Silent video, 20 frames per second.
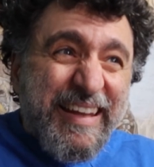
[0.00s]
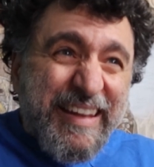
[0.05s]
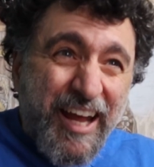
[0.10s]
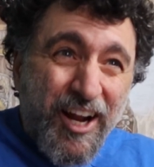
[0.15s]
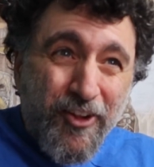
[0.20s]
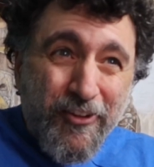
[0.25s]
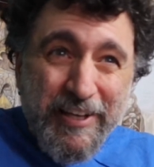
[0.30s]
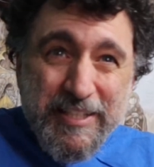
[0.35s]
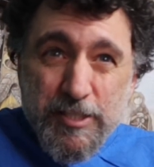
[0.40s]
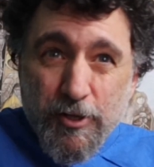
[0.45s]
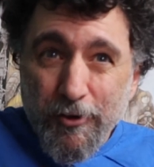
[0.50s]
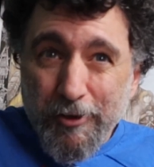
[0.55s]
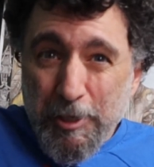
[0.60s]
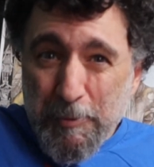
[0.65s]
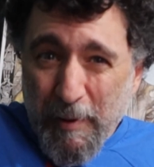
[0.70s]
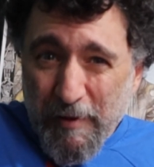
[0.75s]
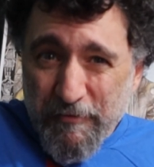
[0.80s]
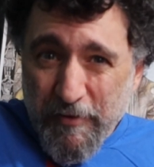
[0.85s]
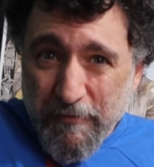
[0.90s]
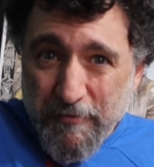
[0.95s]
Not only is it
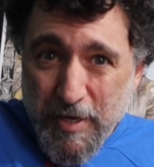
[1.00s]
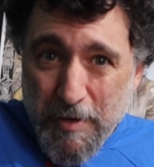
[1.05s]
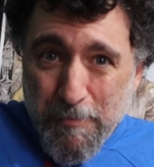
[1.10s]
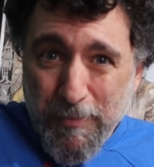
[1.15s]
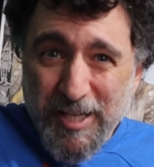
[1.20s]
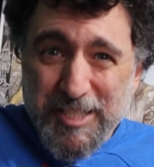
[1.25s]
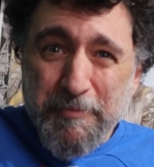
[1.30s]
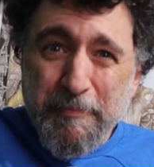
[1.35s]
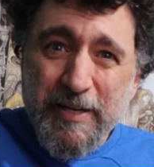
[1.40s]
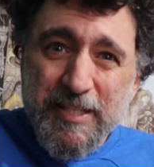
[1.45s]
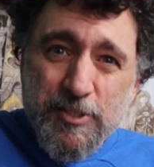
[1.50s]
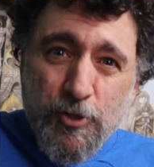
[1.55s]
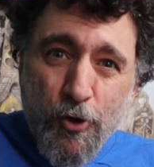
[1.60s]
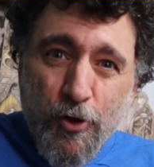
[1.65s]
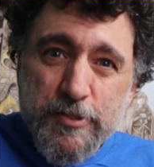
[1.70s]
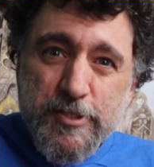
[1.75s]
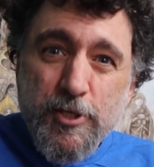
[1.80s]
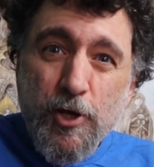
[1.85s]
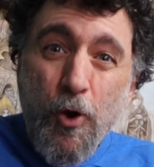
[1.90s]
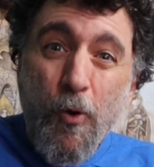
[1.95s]
only about $15, but it's
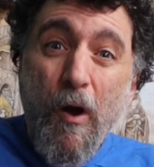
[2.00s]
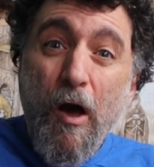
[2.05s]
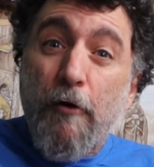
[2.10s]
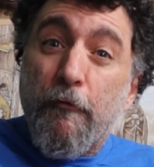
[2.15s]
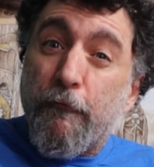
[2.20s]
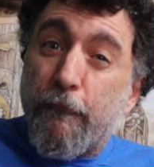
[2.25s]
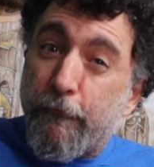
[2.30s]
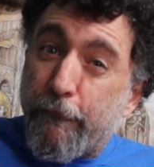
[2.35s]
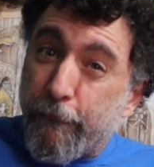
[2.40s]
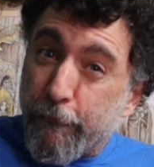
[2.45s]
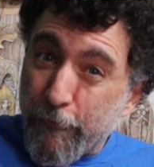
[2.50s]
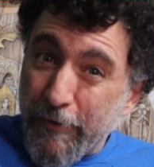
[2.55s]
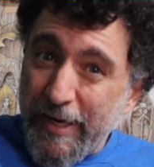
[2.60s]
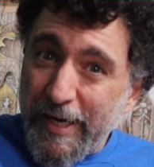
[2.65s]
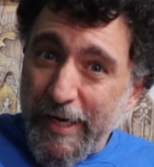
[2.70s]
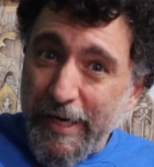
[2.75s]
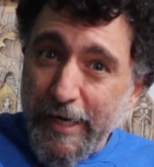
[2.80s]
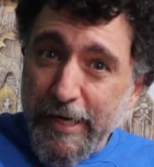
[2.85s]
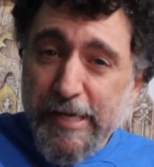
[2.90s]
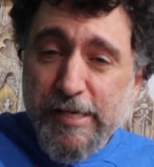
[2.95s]
also
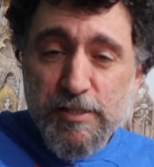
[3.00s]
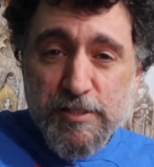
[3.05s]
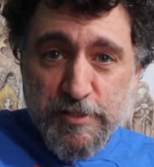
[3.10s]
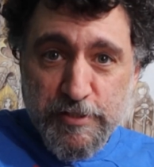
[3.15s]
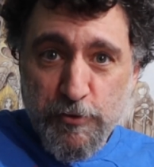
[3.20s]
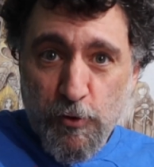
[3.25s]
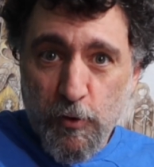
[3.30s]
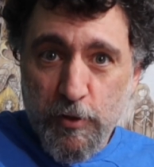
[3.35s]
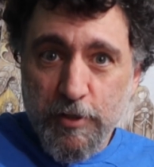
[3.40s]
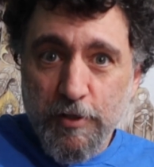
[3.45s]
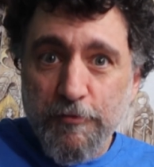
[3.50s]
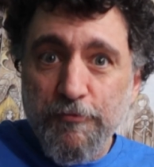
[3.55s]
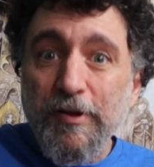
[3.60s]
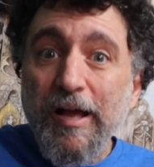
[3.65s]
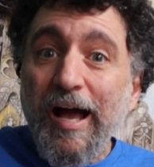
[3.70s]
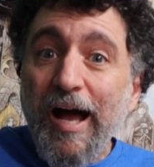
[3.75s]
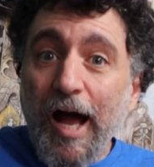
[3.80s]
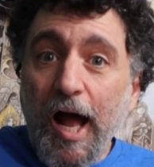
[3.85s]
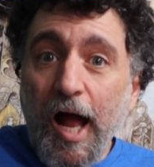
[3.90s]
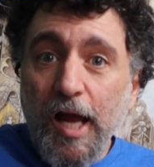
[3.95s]
free, sort of,
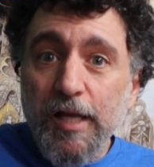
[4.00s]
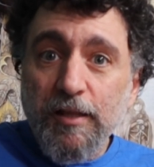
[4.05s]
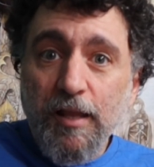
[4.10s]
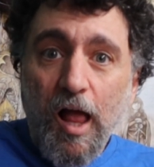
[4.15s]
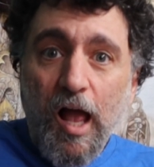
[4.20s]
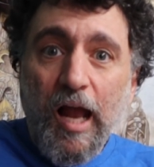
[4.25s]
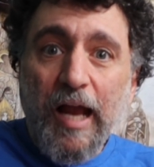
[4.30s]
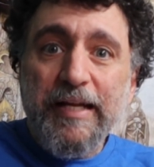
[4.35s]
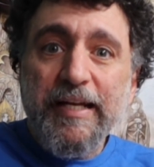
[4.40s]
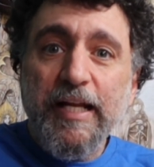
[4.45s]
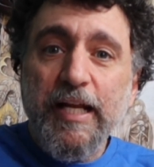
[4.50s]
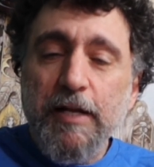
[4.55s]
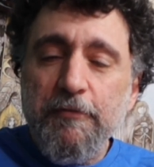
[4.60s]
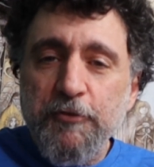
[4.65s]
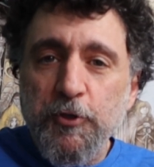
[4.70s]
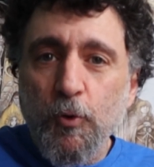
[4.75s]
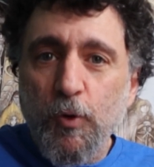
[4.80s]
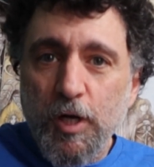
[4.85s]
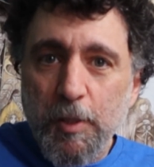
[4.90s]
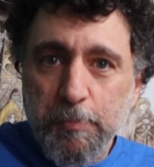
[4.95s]
online
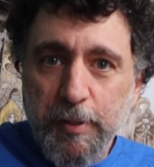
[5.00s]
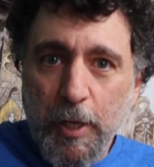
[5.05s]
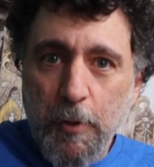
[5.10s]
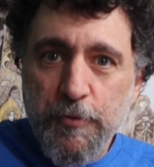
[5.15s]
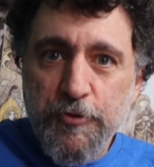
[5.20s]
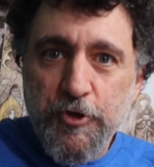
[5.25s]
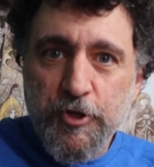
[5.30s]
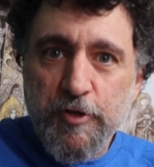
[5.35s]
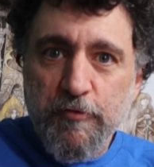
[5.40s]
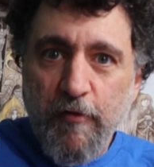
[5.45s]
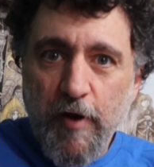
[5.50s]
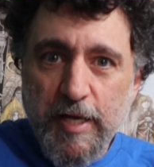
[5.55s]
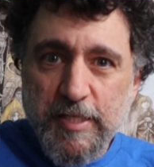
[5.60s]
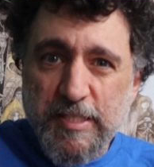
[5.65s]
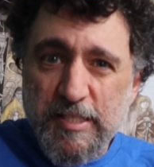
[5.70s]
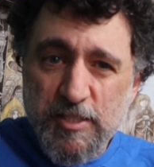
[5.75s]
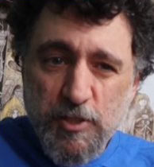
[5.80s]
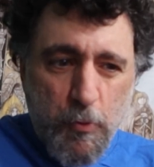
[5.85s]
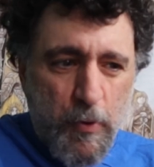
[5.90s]
if you want to play with your devices.